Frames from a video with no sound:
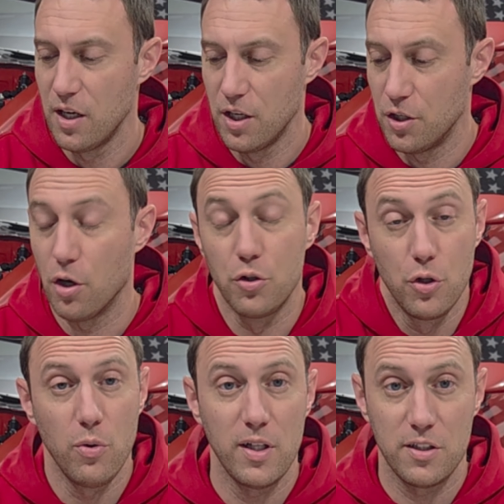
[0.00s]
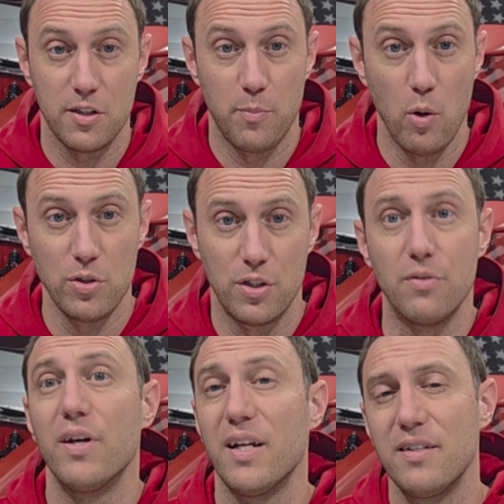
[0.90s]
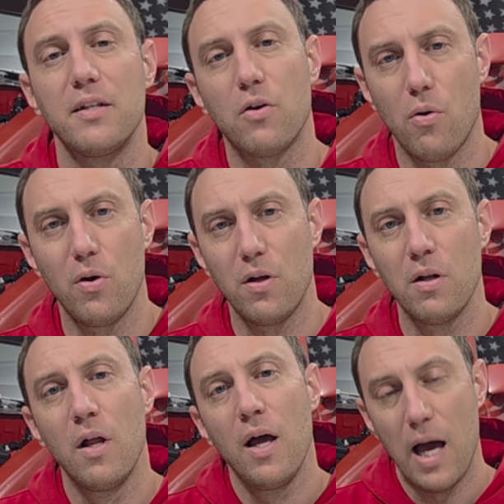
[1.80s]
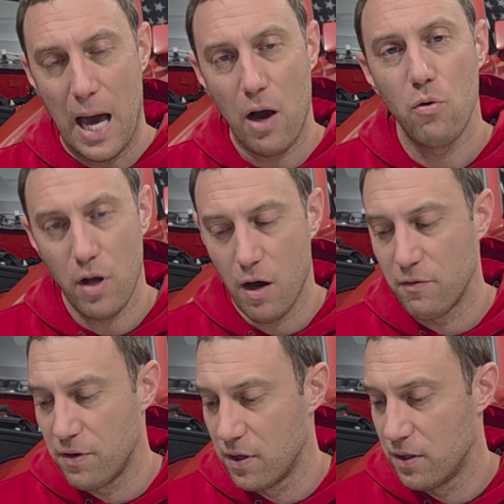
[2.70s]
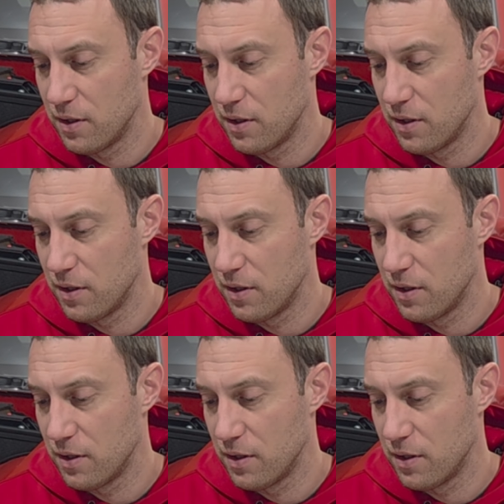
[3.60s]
you know, do what it's supposed to and take the oil out of